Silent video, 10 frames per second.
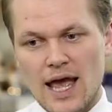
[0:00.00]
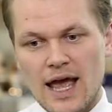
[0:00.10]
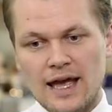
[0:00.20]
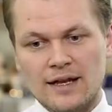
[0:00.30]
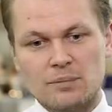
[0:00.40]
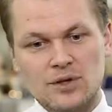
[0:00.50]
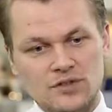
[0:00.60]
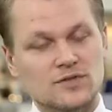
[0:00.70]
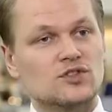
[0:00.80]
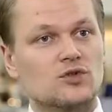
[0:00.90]
And
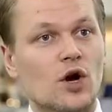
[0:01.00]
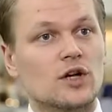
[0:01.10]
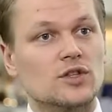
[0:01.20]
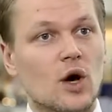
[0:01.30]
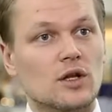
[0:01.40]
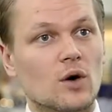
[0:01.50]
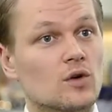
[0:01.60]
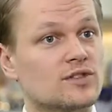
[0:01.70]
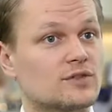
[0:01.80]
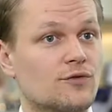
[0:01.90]
because of the stronger dollar,
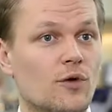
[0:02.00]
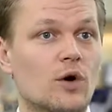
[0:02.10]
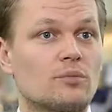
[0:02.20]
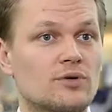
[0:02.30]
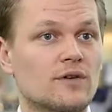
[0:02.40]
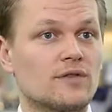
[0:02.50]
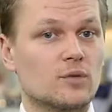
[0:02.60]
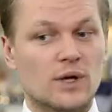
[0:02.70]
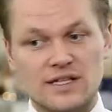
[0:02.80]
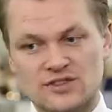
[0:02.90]
all this foreign
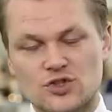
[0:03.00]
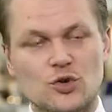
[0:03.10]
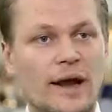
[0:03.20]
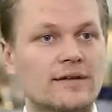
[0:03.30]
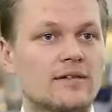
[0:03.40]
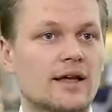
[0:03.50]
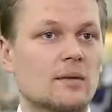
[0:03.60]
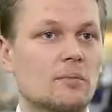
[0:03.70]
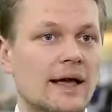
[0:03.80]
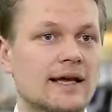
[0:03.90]
profit, when it's
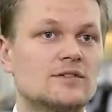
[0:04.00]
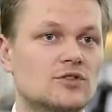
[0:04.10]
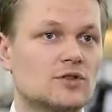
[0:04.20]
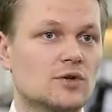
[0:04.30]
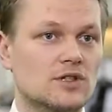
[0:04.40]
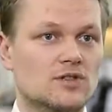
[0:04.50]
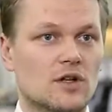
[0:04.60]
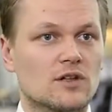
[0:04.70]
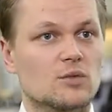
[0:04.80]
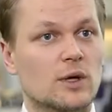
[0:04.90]
translated back into US
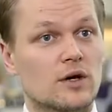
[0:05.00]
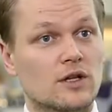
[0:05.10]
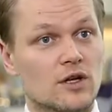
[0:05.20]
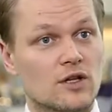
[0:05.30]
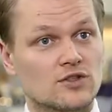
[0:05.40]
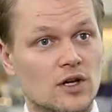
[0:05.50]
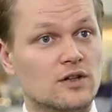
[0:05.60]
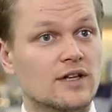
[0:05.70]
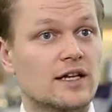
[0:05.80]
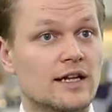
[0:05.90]
dollars when on a
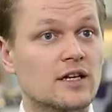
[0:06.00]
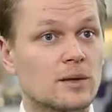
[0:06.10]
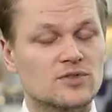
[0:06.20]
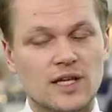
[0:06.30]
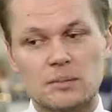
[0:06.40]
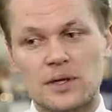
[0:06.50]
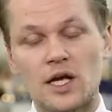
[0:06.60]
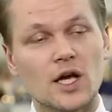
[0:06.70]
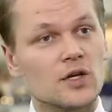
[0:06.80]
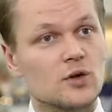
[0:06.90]
consolidated income
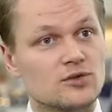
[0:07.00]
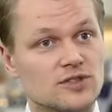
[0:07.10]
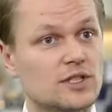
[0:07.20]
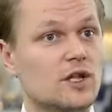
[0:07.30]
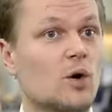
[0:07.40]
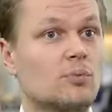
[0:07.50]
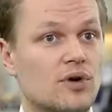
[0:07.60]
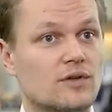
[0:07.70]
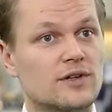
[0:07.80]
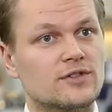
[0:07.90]
statement, you'll see lower
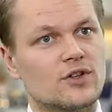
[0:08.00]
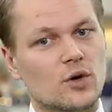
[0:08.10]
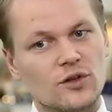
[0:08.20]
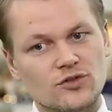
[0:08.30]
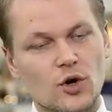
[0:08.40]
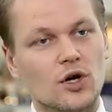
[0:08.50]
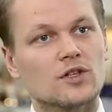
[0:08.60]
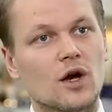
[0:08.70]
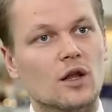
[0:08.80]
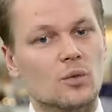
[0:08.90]
profits. So the stronger
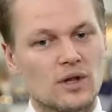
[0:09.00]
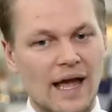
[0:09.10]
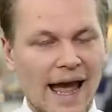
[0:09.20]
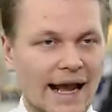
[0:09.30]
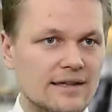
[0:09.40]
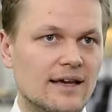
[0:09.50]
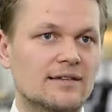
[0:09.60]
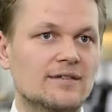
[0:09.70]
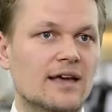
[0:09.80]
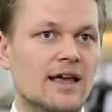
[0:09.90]
dollar will act
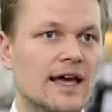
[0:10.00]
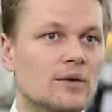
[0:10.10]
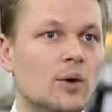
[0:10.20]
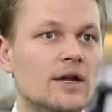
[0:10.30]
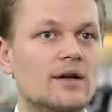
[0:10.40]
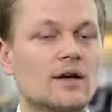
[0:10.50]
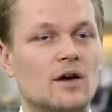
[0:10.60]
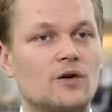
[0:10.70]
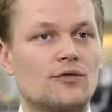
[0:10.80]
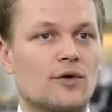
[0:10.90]
as a headwind
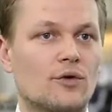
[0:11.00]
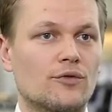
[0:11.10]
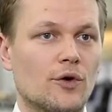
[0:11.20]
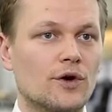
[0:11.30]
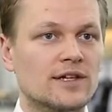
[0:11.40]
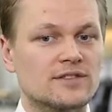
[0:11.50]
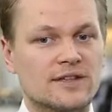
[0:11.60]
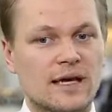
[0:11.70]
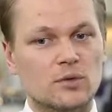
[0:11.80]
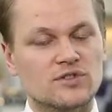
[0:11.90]
for, for earnings,
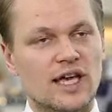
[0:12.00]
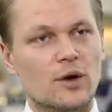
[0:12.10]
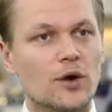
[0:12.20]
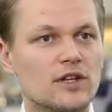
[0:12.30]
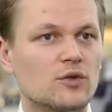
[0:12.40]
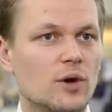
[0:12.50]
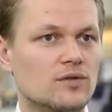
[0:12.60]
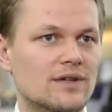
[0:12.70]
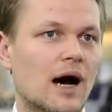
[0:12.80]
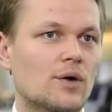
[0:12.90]
and that will take earnings
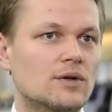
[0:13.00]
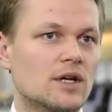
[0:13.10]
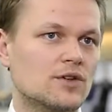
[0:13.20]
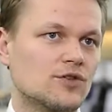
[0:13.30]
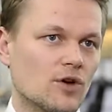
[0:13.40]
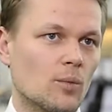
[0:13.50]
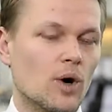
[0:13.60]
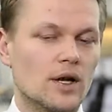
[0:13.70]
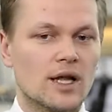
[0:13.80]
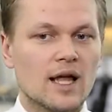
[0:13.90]
growth down
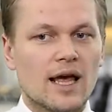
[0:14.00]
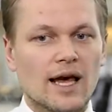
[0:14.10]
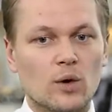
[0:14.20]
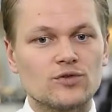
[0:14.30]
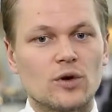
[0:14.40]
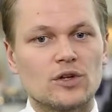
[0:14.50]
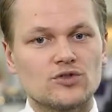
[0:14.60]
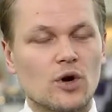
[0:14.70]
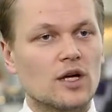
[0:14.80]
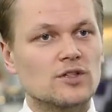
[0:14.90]
somewhat. And also the
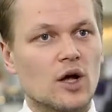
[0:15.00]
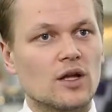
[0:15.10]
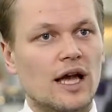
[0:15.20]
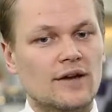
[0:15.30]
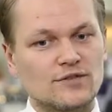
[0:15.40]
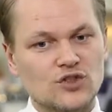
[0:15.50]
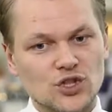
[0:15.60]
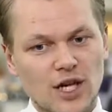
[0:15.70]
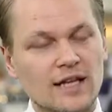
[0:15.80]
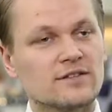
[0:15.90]
stronger dollar have
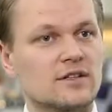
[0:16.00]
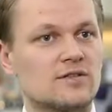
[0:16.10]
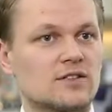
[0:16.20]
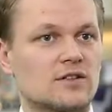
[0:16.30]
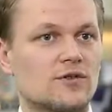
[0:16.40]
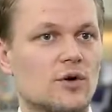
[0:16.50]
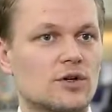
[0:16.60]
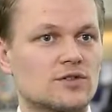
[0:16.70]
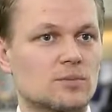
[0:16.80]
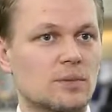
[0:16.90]
changed investor
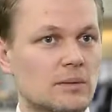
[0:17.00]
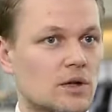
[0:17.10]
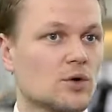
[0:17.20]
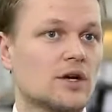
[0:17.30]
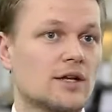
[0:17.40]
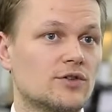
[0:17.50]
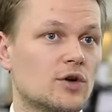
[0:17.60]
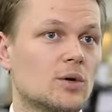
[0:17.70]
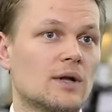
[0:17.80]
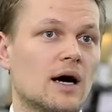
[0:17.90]
focus, so people are looking at
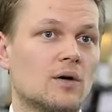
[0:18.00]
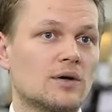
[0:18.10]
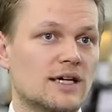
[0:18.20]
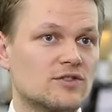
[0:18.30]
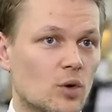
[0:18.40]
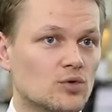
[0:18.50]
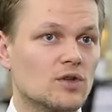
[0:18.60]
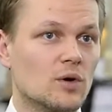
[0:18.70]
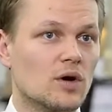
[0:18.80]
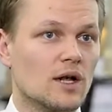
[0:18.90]
Europe now, and that's
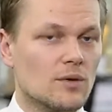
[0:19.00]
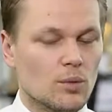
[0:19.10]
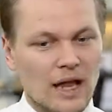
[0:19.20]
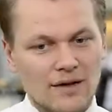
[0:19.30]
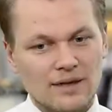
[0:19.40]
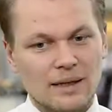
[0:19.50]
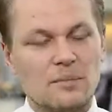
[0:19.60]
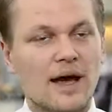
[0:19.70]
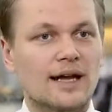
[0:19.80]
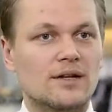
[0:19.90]
also will have an
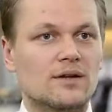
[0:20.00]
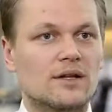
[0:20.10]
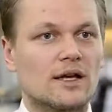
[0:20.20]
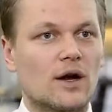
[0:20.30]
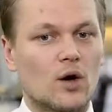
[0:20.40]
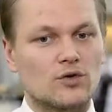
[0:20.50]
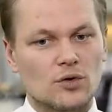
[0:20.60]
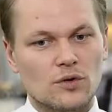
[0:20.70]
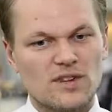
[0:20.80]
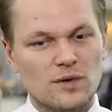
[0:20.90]
impact on the on
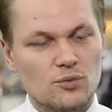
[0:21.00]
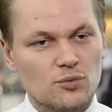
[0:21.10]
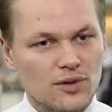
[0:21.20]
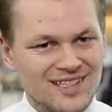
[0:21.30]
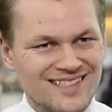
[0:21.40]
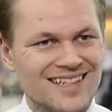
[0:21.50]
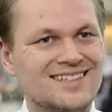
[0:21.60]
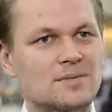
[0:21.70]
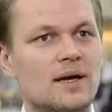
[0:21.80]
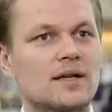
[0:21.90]
sort of the, the
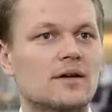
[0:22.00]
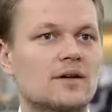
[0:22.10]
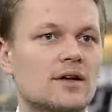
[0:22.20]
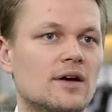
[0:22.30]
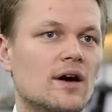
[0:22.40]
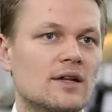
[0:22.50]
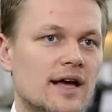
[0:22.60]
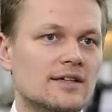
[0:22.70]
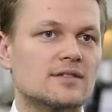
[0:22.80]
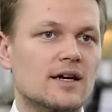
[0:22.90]
sentiment on the on
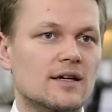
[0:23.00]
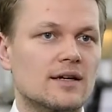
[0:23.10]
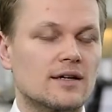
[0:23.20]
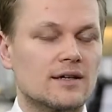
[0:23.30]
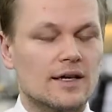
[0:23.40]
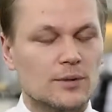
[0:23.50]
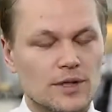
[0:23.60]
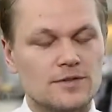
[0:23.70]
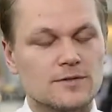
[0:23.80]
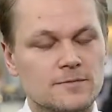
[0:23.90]
Nasdaq uh,
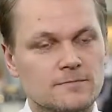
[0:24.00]
equities.